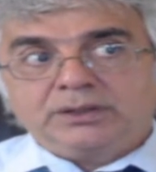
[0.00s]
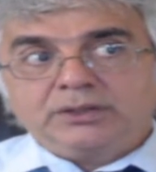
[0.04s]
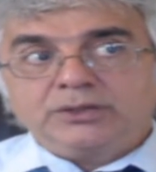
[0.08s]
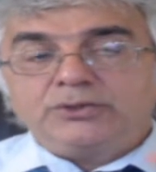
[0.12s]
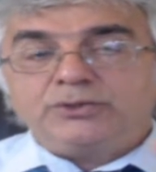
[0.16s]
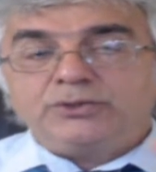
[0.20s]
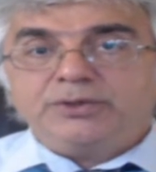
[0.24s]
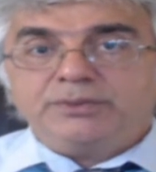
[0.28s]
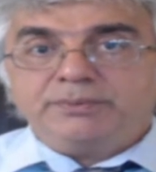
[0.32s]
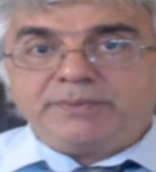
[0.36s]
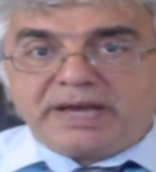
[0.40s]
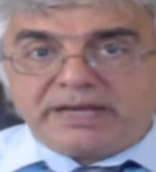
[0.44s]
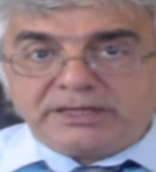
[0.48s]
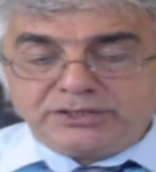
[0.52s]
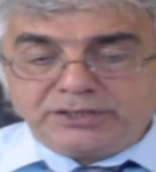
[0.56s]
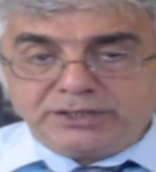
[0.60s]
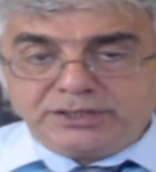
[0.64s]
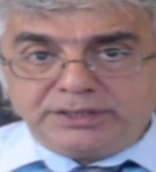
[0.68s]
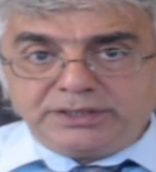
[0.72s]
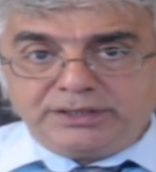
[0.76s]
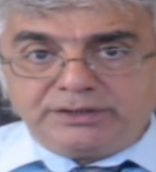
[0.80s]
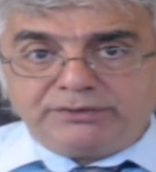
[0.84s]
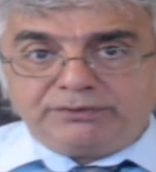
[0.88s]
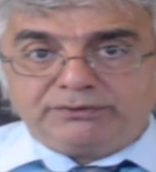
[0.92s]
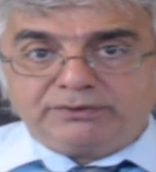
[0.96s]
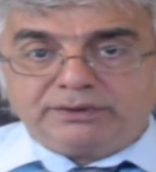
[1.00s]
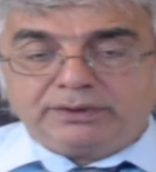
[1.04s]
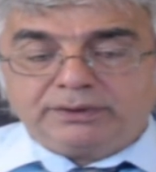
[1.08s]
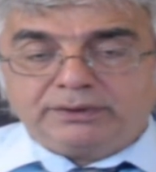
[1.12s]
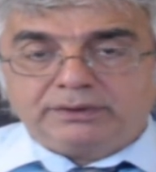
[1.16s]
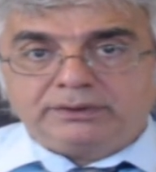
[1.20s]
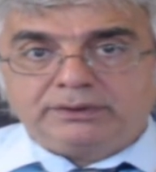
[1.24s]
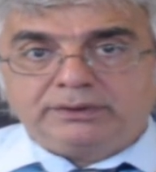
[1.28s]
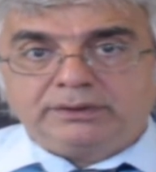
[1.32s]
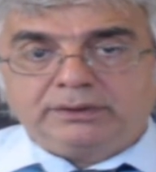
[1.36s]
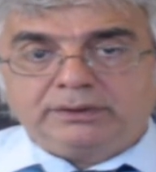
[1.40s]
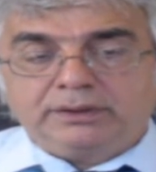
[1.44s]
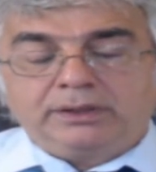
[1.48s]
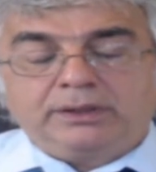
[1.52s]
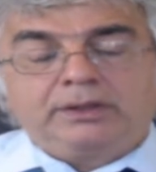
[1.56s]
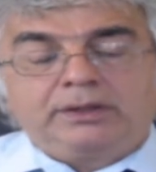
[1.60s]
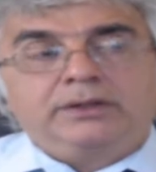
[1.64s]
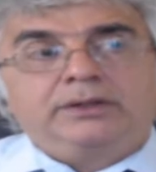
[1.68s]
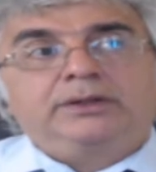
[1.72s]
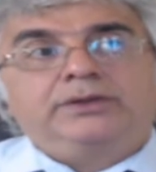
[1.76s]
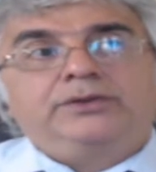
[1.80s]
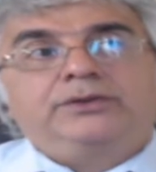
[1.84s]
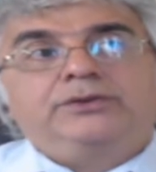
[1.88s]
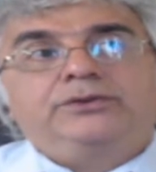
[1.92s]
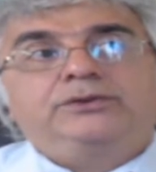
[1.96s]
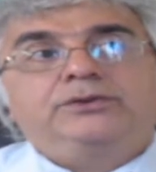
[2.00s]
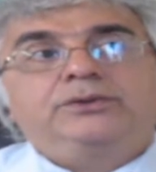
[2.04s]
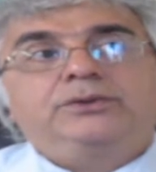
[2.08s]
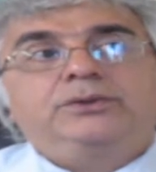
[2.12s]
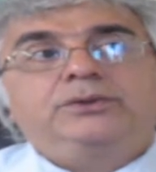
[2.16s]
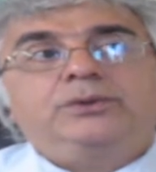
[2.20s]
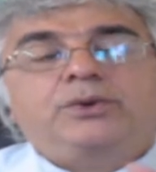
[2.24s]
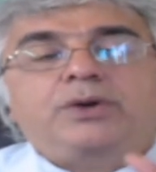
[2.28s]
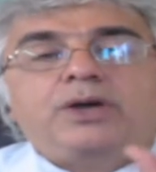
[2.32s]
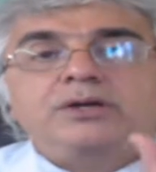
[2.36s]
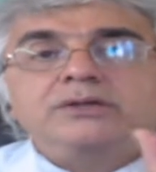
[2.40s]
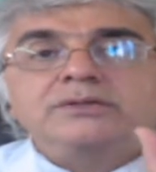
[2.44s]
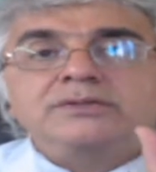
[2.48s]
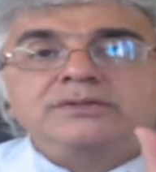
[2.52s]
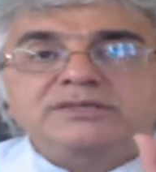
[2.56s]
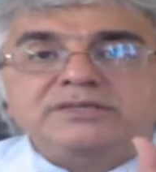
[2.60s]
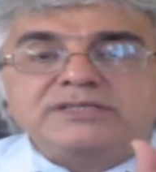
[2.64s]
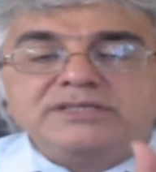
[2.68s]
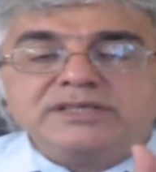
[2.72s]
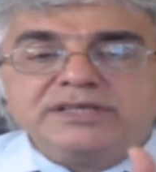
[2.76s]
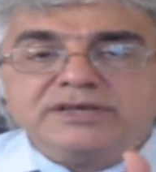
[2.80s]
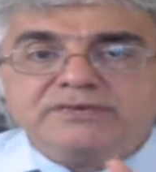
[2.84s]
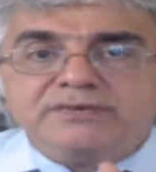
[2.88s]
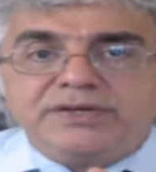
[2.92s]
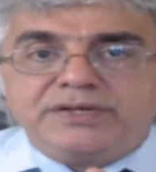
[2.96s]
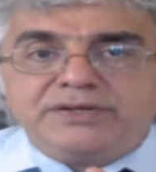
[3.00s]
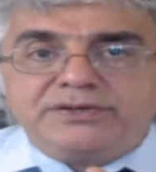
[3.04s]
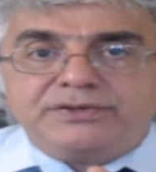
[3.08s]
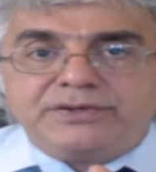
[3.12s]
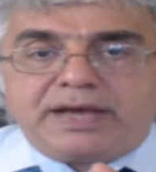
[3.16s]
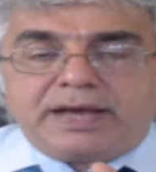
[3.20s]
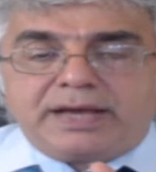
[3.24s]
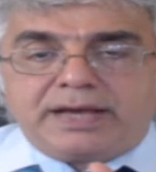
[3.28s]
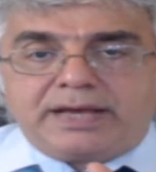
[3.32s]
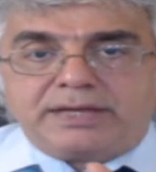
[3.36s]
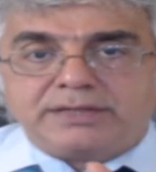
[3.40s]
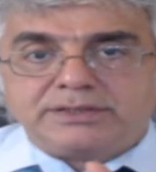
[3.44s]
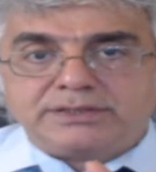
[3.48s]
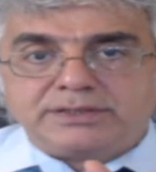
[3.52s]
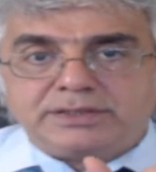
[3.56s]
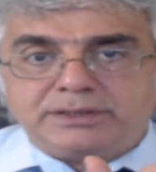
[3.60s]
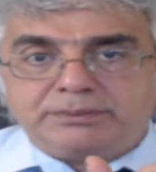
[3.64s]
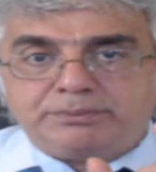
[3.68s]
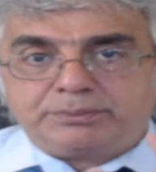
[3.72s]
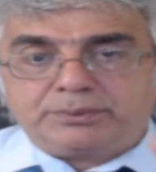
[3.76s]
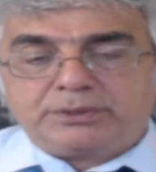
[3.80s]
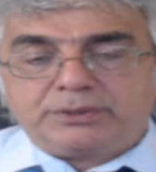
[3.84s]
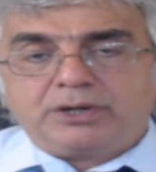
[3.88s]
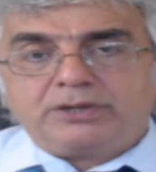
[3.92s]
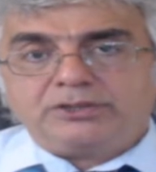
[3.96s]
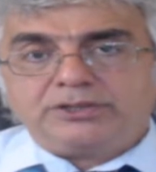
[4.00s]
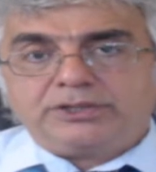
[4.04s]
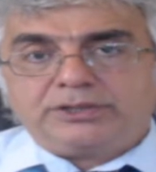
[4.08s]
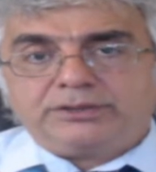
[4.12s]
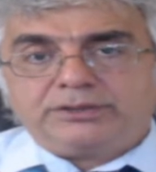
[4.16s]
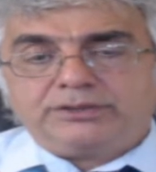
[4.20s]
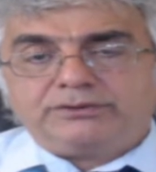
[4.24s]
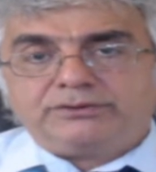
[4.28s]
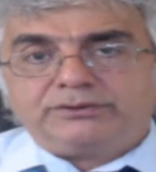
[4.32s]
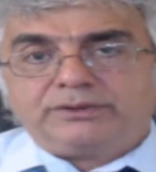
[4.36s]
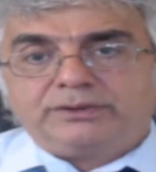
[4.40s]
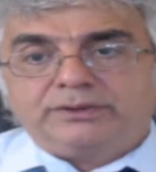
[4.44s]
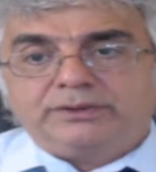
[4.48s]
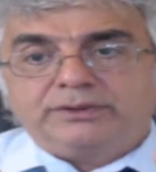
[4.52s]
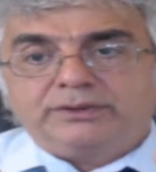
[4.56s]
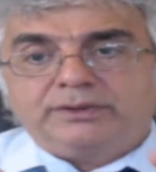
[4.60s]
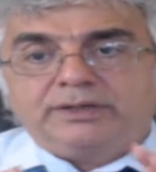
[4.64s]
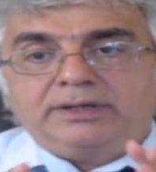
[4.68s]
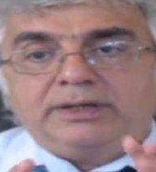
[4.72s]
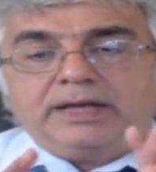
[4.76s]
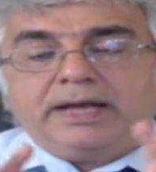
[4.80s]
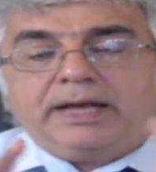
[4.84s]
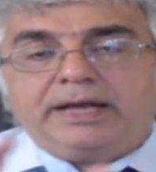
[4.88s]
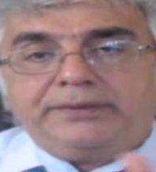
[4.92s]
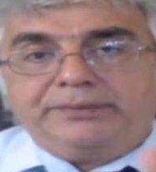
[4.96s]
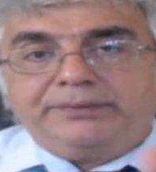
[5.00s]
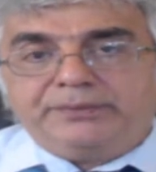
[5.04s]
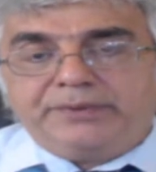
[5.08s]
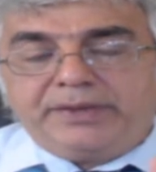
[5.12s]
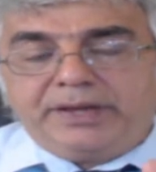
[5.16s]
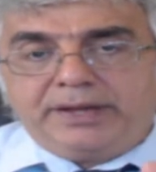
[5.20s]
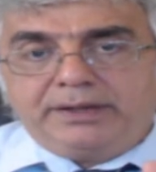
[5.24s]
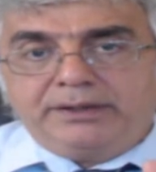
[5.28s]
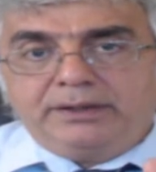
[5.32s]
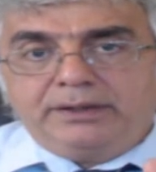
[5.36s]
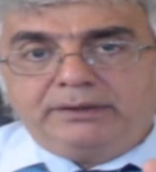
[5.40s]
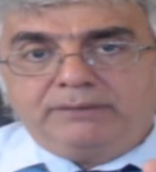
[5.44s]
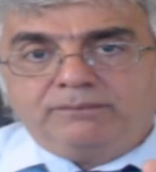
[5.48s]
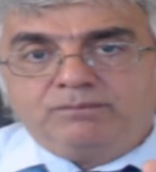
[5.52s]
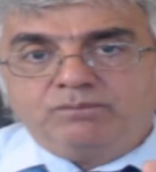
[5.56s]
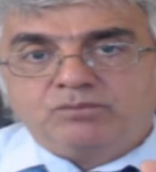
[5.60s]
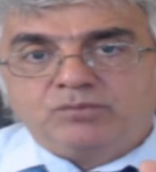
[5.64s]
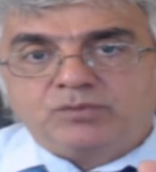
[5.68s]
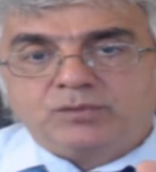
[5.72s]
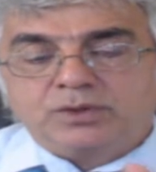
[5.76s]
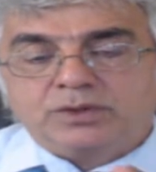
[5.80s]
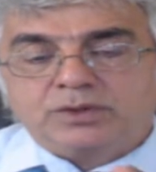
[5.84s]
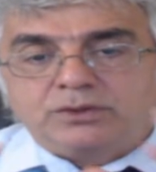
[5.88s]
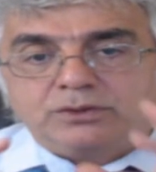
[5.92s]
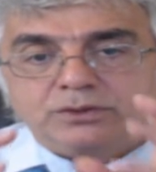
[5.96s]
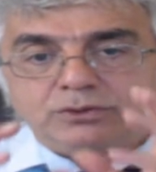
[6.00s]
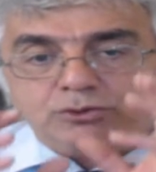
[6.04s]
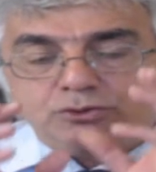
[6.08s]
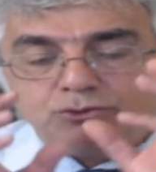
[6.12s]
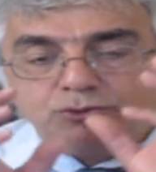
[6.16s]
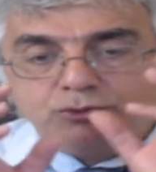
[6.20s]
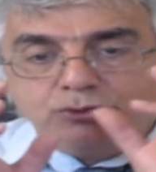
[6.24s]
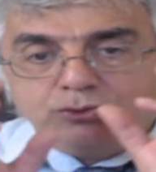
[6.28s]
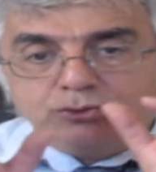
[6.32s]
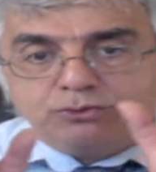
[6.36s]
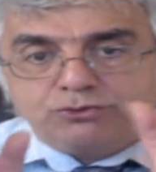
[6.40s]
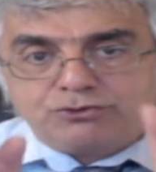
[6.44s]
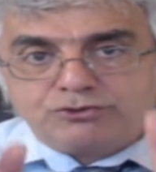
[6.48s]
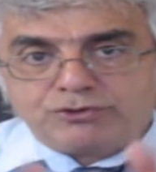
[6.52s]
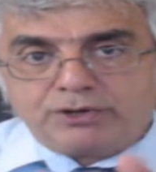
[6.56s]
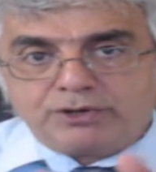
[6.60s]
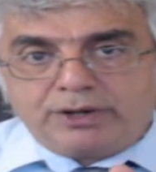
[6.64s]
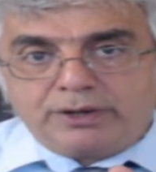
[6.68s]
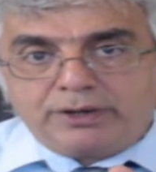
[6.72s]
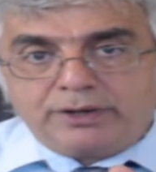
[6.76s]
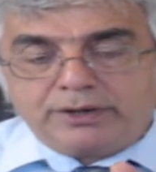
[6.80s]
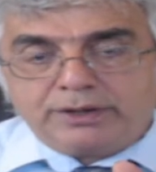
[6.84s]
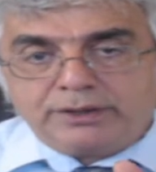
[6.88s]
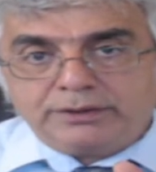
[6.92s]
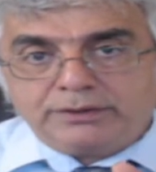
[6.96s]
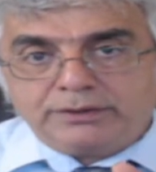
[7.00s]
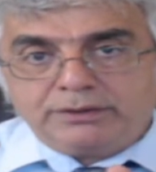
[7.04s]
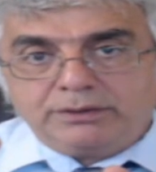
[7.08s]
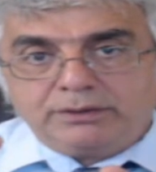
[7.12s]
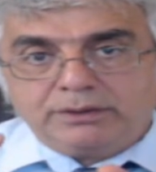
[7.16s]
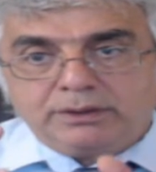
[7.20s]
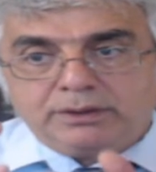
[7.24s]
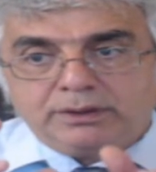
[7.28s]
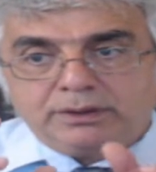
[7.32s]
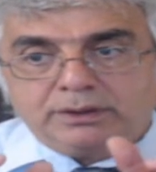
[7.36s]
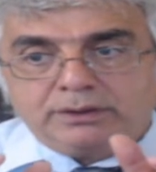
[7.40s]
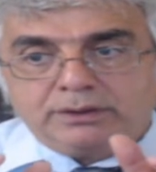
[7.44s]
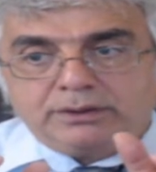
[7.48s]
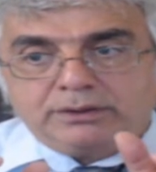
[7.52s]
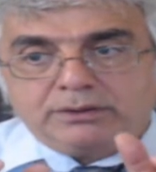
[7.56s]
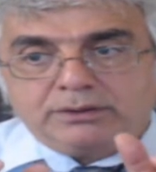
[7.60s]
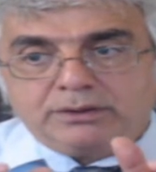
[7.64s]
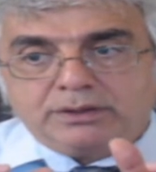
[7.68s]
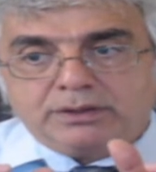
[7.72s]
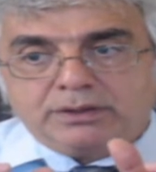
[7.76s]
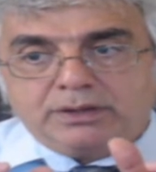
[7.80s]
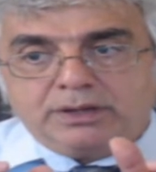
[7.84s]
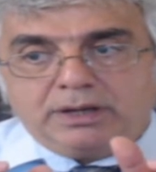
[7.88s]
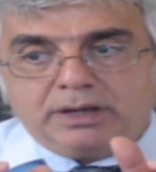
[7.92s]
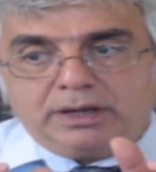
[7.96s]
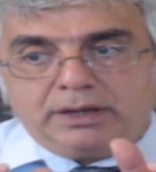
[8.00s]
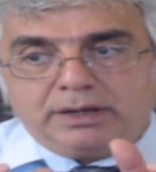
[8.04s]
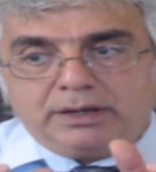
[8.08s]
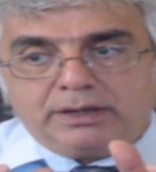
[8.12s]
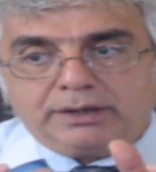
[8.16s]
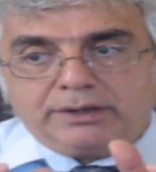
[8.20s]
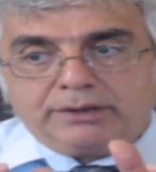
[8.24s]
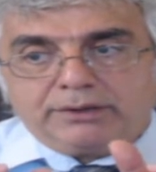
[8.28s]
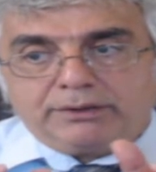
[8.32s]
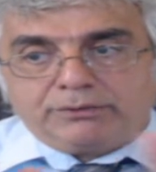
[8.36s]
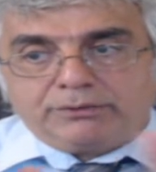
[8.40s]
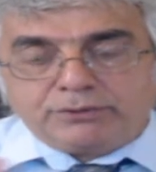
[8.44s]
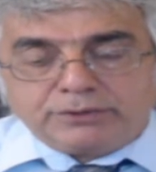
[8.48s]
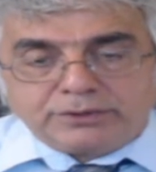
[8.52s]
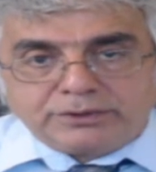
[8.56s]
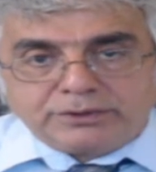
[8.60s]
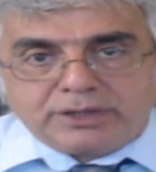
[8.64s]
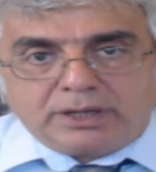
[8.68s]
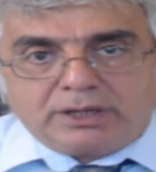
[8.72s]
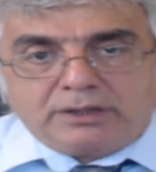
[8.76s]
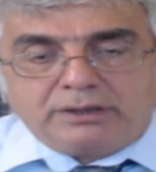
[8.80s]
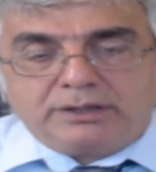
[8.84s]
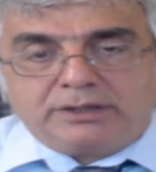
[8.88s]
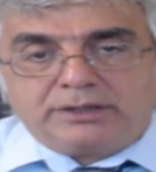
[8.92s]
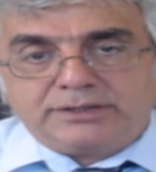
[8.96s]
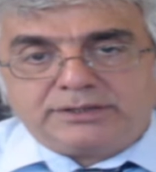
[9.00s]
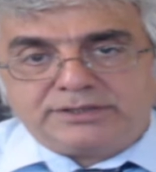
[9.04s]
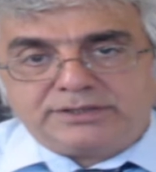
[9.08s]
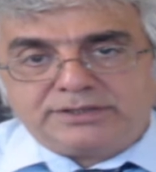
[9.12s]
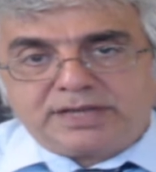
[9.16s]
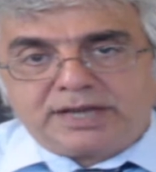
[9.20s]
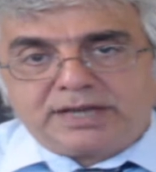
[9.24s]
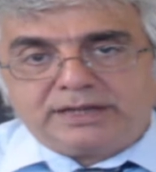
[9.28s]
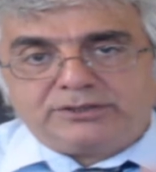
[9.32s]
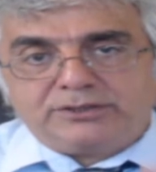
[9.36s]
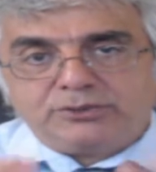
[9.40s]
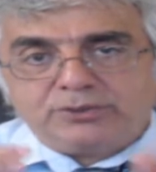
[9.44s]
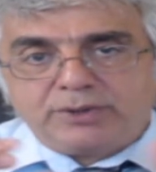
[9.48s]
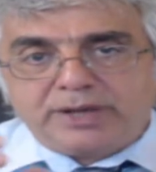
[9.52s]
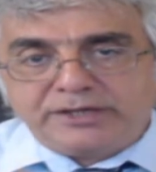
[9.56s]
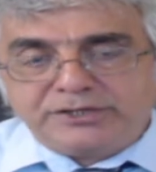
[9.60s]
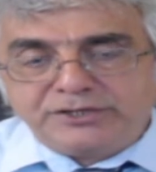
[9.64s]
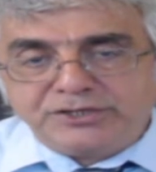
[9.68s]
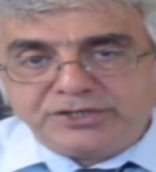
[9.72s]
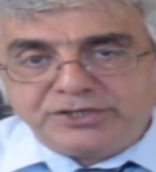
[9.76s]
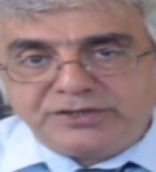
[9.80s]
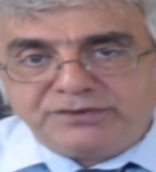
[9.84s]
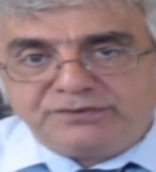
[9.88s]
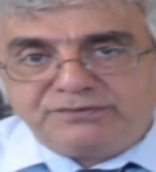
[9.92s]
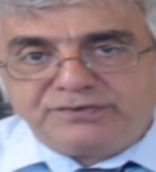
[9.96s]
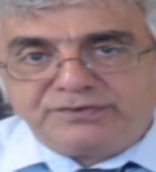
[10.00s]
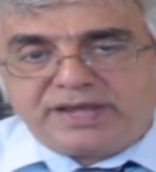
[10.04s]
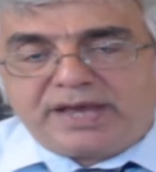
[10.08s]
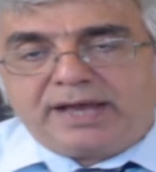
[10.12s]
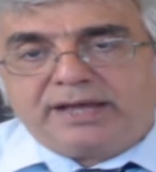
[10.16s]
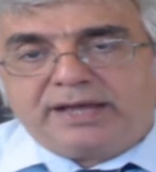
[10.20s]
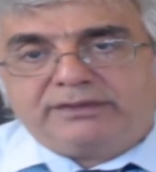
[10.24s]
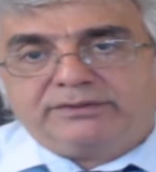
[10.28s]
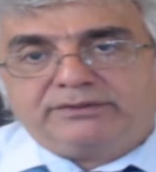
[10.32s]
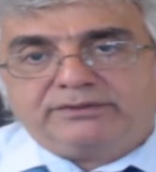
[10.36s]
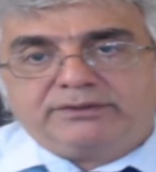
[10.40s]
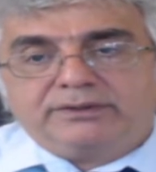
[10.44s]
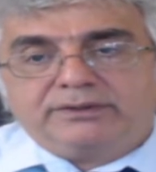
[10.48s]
to imagine it, to conceive it as a project, and then to try to realize that, to achieve that.